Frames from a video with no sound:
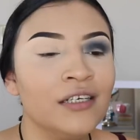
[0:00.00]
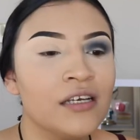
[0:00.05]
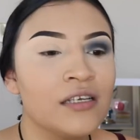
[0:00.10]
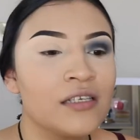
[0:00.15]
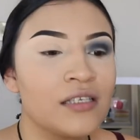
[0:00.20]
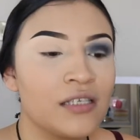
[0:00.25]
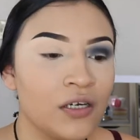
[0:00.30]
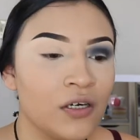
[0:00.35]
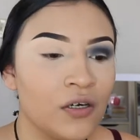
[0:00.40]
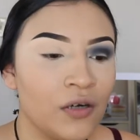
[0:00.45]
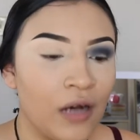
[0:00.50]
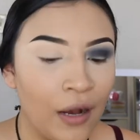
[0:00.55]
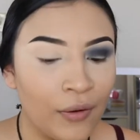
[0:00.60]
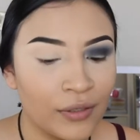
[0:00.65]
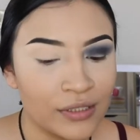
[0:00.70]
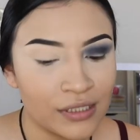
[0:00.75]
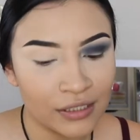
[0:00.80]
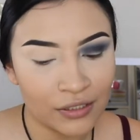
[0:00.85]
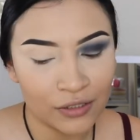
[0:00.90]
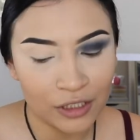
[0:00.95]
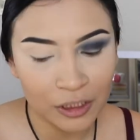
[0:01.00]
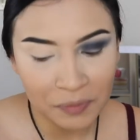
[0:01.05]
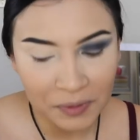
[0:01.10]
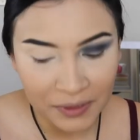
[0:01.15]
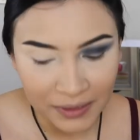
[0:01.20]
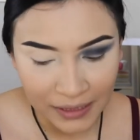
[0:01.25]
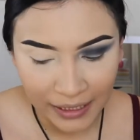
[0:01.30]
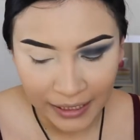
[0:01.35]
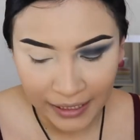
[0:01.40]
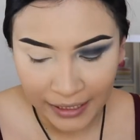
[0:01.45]
So I was a little
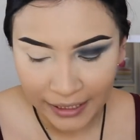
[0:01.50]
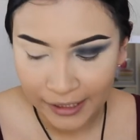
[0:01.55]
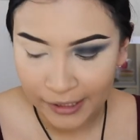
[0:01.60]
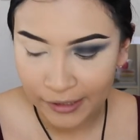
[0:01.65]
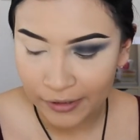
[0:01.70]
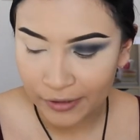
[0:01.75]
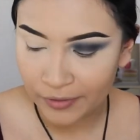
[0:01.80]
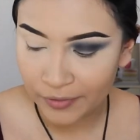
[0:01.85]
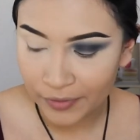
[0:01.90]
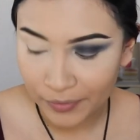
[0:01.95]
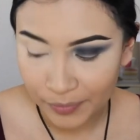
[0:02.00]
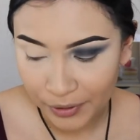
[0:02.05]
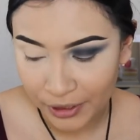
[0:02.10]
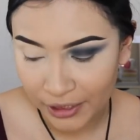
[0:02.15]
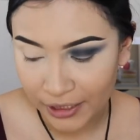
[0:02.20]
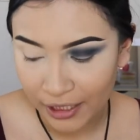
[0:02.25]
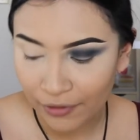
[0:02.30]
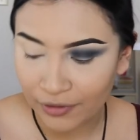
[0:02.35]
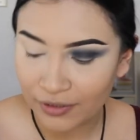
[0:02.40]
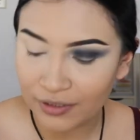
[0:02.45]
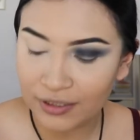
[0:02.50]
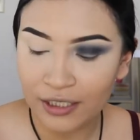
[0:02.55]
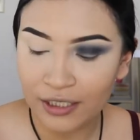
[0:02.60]
upset, but I was